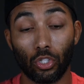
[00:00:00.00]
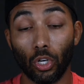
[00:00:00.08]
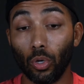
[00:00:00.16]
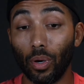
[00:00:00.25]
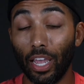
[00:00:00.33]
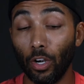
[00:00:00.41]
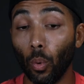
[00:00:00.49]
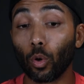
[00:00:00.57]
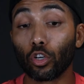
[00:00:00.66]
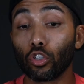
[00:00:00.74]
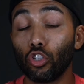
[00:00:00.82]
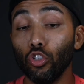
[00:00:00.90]
So in
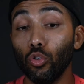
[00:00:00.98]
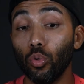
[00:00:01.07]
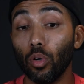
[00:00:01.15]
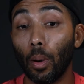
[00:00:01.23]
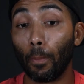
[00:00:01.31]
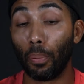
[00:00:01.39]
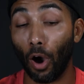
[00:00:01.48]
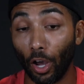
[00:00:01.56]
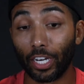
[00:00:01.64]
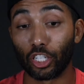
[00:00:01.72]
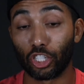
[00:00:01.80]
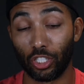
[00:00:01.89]
order to
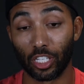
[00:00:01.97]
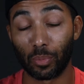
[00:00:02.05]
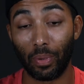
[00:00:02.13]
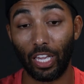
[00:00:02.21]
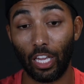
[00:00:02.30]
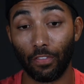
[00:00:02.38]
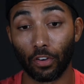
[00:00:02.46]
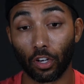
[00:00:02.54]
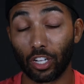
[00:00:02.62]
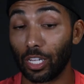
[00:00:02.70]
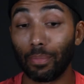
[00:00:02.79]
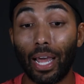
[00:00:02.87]
punish this
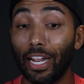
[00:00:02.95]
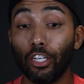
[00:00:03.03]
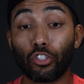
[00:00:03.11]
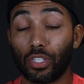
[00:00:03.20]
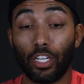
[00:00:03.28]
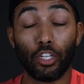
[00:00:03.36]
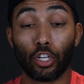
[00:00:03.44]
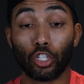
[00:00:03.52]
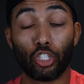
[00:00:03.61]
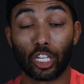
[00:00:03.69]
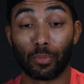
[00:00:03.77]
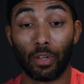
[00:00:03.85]
behavior, because I'm not interested
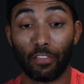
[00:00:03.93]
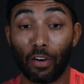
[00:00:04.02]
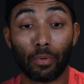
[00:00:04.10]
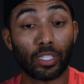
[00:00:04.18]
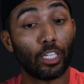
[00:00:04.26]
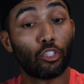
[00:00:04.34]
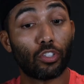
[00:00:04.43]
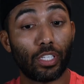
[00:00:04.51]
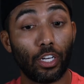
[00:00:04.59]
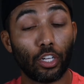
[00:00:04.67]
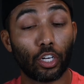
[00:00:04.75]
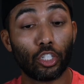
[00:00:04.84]
in your adjustment. If I was
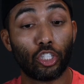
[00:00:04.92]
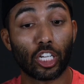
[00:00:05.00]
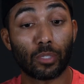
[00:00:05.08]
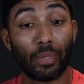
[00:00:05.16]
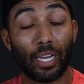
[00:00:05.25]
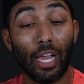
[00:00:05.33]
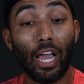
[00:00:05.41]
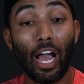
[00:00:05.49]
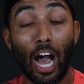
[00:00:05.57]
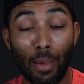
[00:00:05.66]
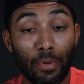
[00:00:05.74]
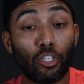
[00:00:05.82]
interested in your adjustment,
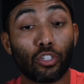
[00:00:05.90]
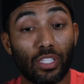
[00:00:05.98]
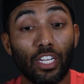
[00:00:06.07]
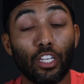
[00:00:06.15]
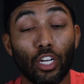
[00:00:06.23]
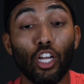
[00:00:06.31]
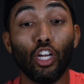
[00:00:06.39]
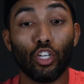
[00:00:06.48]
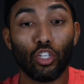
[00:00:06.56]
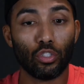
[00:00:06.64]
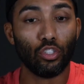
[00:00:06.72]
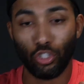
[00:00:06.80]
I'm interested
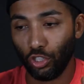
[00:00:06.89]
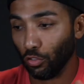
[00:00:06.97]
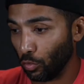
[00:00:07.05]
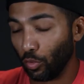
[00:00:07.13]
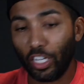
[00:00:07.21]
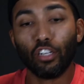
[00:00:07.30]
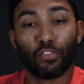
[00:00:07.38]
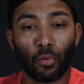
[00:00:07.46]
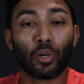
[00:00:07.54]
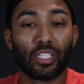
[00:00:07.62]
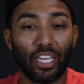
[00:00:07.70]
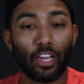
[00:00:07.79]
in
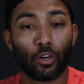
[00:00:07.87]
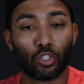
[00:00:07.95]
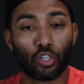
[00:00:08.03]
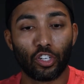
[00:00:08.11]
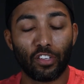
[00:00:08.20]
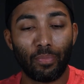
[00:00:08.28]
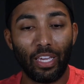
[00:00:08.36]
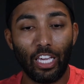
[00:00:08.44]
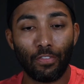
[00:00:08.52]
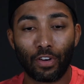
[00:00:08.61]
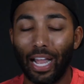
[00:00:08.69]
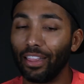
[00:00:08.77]
reinforcing an alternative
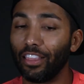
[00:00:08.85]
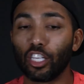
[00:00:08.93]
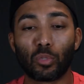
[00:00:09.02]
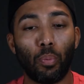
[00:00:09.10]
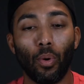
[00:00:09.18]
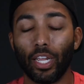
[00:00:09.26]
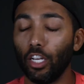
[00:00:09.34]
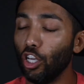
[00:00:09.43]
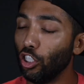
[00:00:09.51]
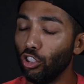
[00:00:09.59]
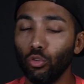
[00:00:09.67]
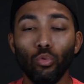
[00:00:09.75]
behavior. At this
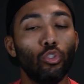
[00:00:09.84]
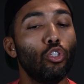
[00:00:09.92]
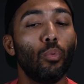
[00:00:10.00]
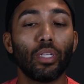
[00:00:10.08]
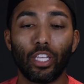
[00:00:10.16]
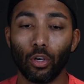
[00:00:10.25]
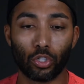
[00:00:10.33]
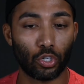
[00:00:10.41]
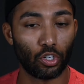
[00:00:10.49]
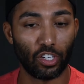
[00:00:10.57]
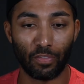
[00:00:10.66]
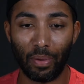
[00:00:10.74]
point, you knew what the
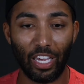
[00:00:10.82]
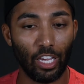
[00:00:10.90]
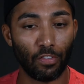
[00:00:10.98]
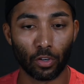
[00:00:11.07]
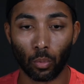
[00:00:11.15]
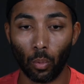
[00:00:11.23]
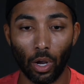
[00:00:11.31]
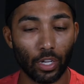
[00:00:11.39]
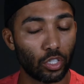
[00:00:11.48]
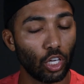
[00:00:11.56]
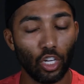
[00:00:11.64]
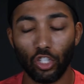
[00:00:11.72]
alternative behavior
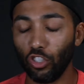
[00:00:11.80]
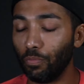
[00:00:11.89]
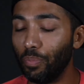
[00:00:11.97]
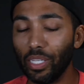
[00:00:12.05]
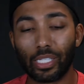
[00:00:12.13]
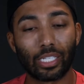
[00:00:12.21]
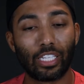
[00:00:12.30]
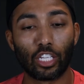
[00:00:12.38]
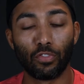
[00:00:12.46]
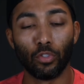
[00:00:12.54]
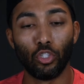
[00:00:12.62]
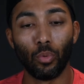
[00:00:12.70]
was. You've been
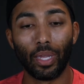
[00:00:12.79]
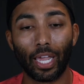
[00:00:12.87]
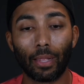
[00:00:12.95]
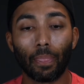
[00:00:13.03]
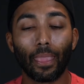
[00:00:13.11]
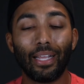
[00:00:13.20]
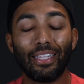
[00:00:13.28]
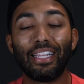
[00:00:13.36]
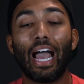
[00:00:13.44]
successful doing it.